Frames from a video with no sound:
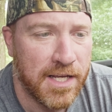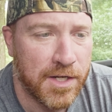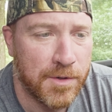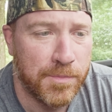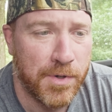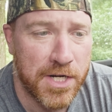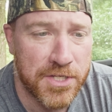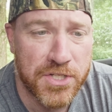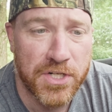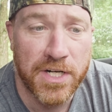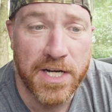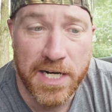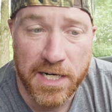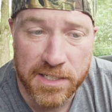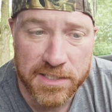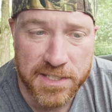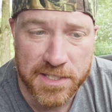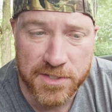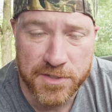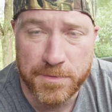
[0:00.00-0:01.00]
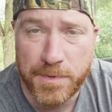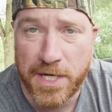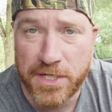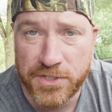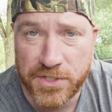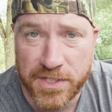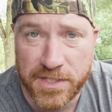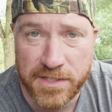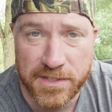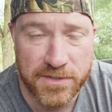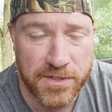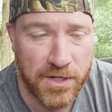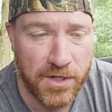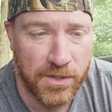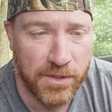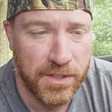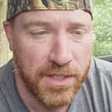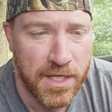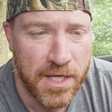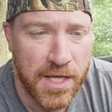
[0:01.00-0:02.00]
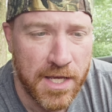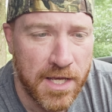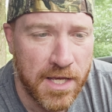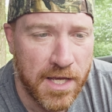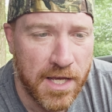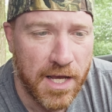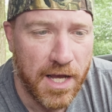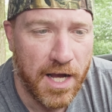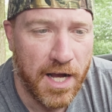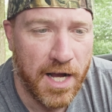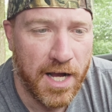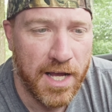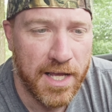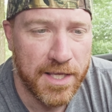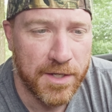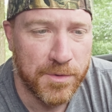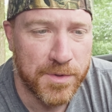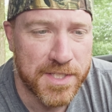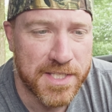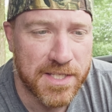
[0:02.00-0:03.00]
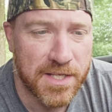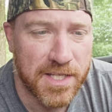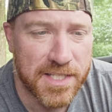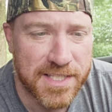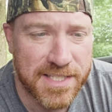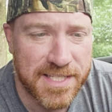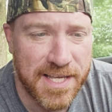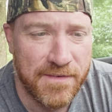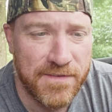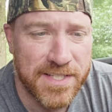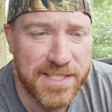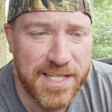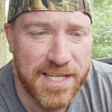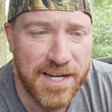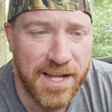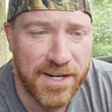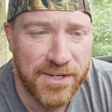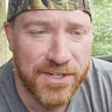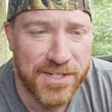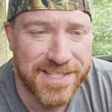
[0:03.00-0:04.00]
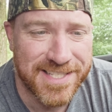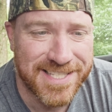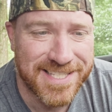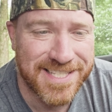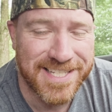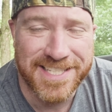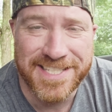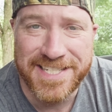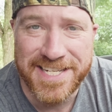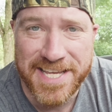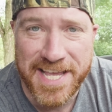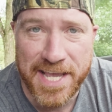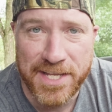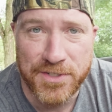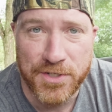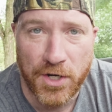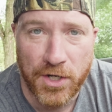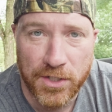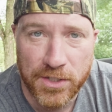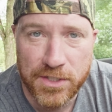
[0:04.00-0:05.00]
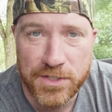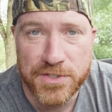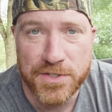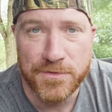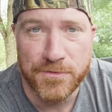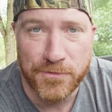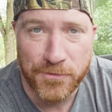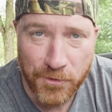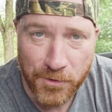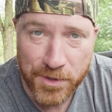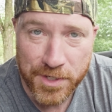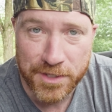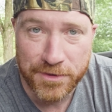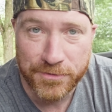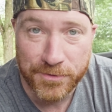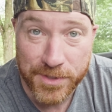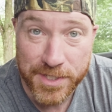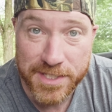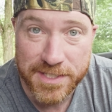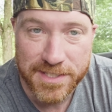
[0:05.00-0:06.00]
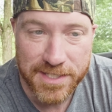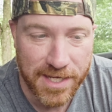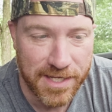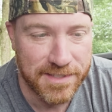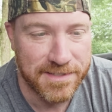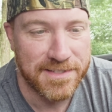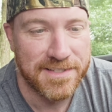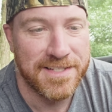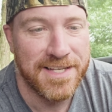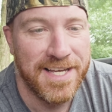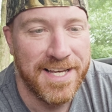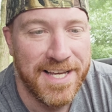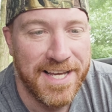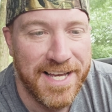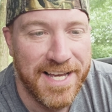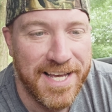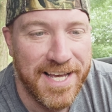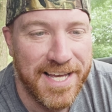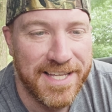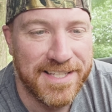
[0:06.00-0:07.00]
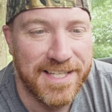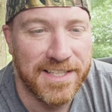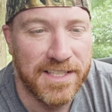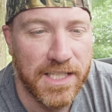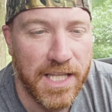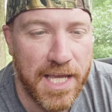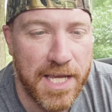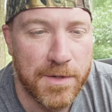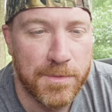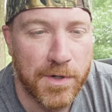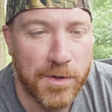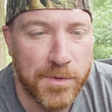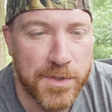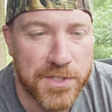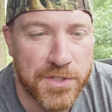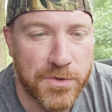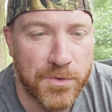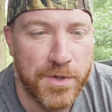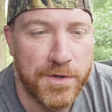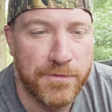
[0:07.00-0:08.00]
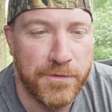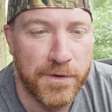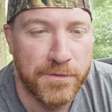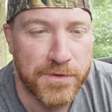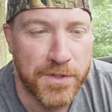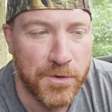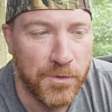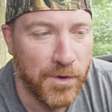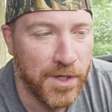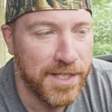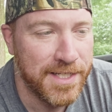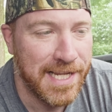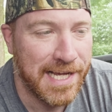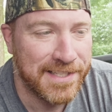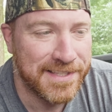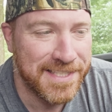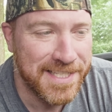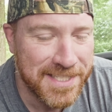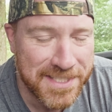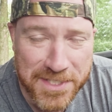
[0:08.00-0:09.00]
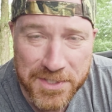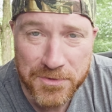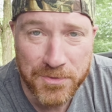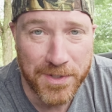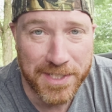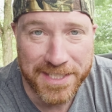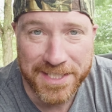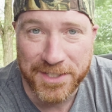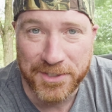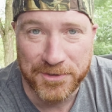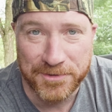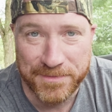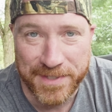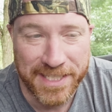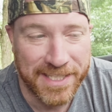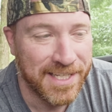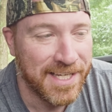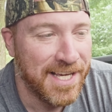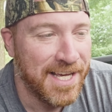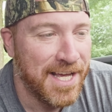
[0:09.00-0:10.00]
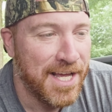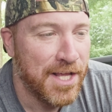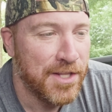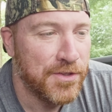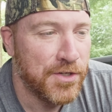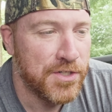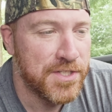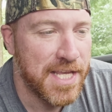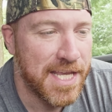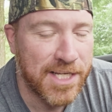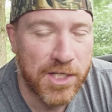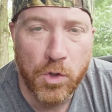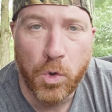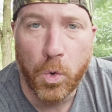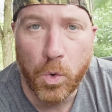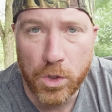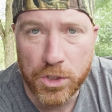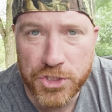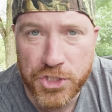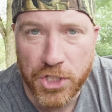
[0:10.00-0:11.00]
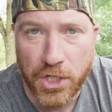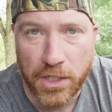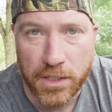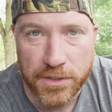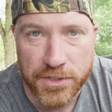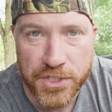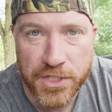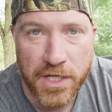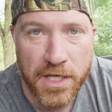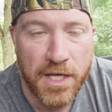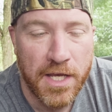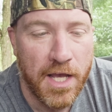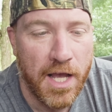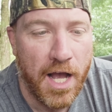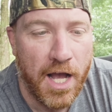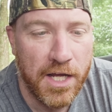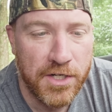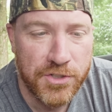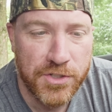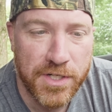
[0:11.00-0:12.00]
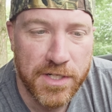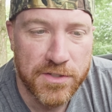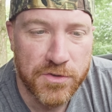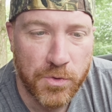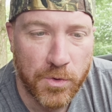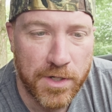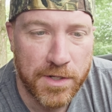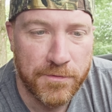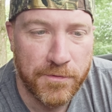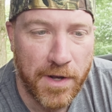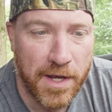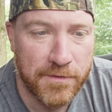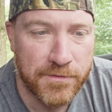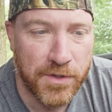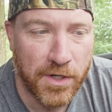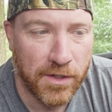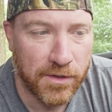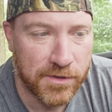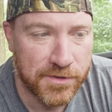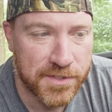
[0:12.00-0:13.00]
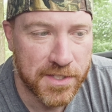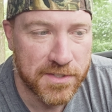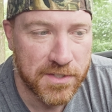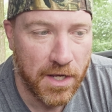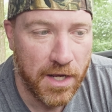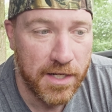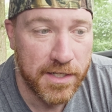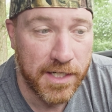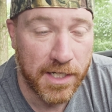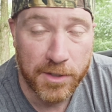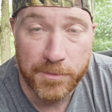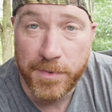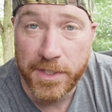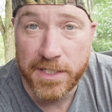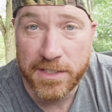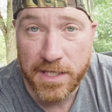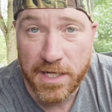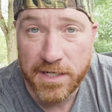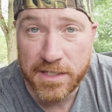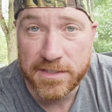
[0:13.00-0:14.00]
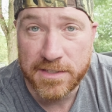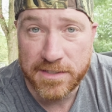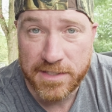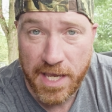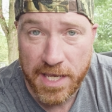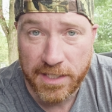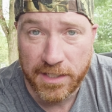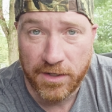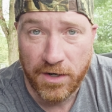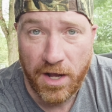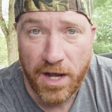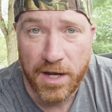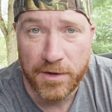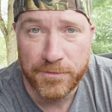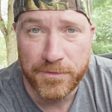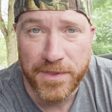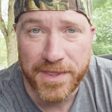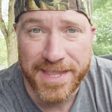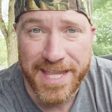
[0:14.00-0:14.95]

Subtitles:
Compressor air suspension, it's called. It was $1,768.43. And then labor was $351. Now this is what killed me. There's a core charge. $125. It's on here, but then it's taken off.